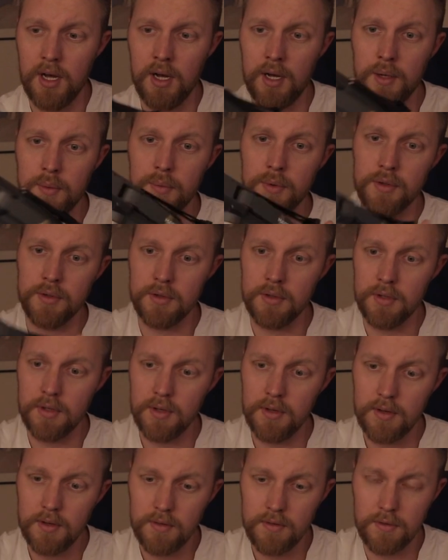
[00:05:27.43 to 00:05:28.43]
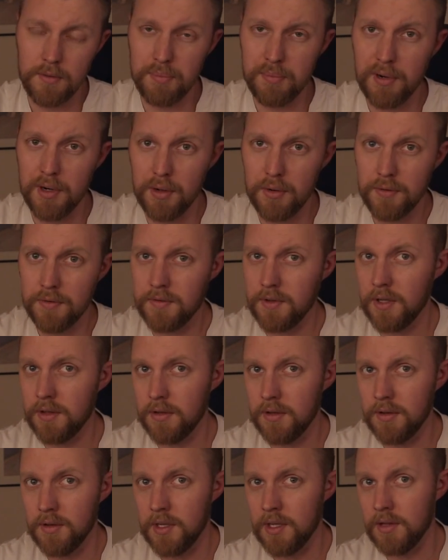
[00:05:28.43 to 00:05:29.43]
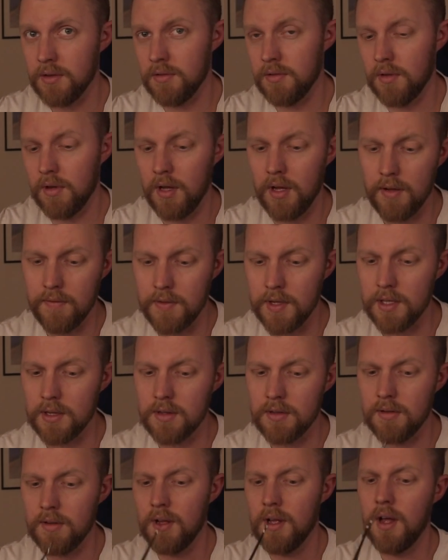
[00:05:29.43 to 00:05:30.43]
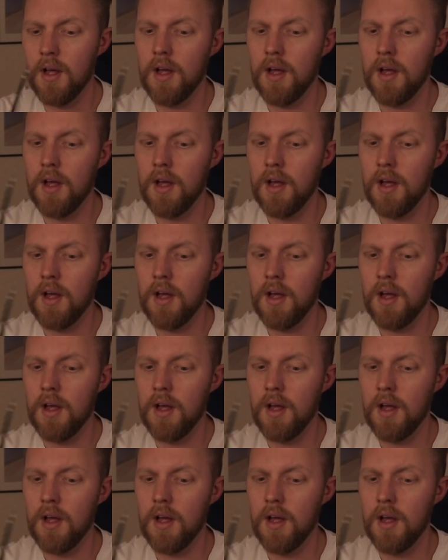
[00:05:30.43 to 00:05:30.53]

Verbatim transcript: I would suppose that you need to have it